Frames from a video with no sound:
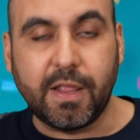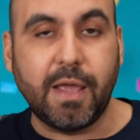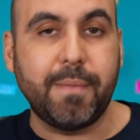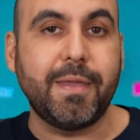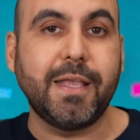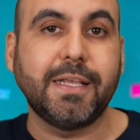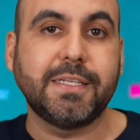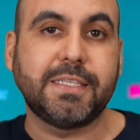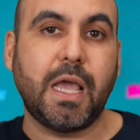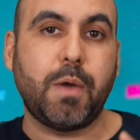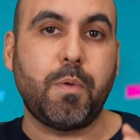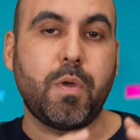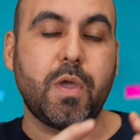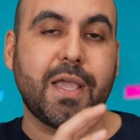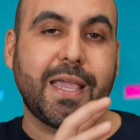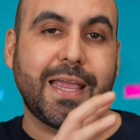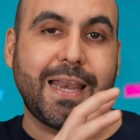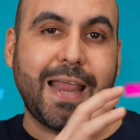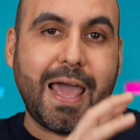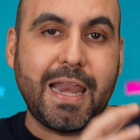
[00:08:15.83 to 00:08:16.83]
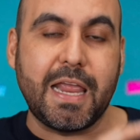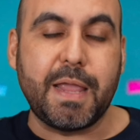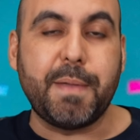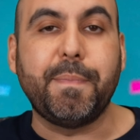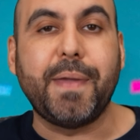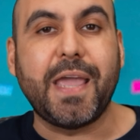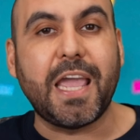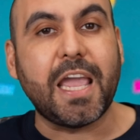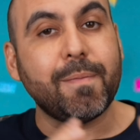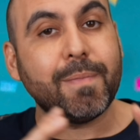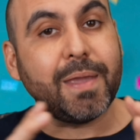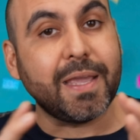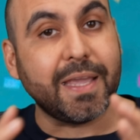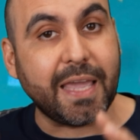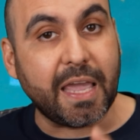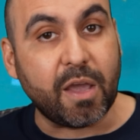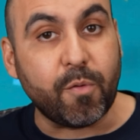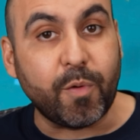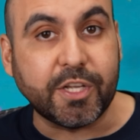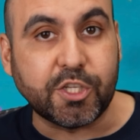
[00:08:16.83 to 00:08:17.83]
That means that we can add a payment
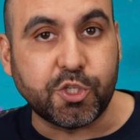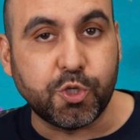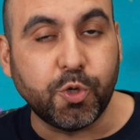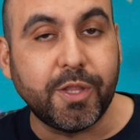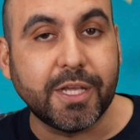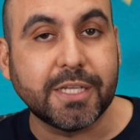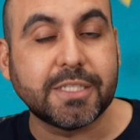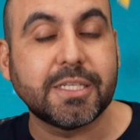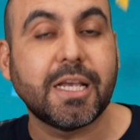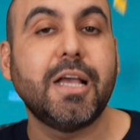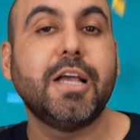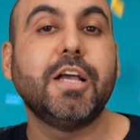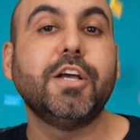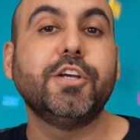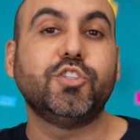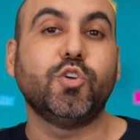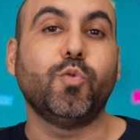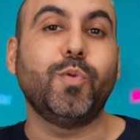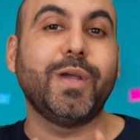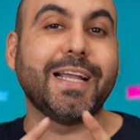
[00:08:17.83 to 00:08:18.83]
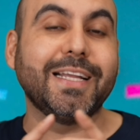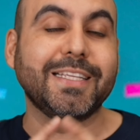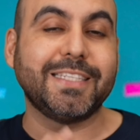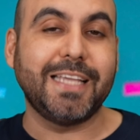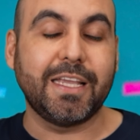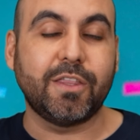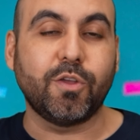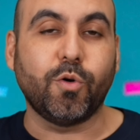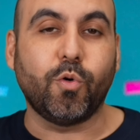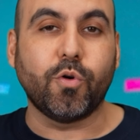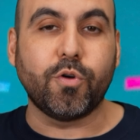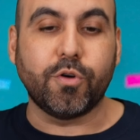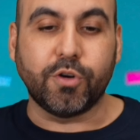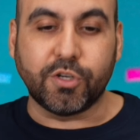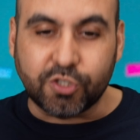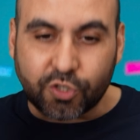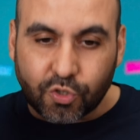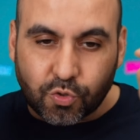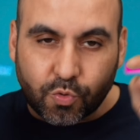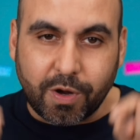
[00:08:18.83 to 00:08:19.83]
gateway to this so we can take the order
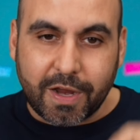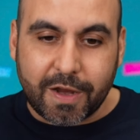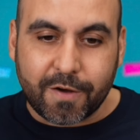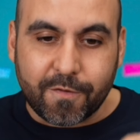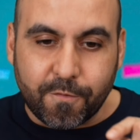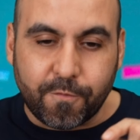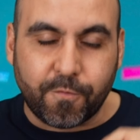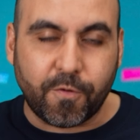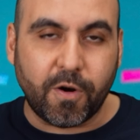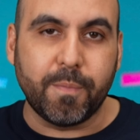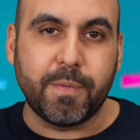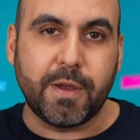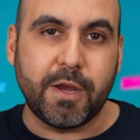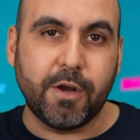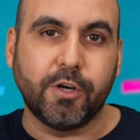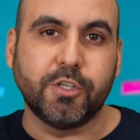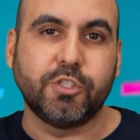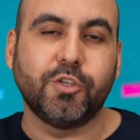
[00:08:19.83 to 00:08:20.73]
straight from here.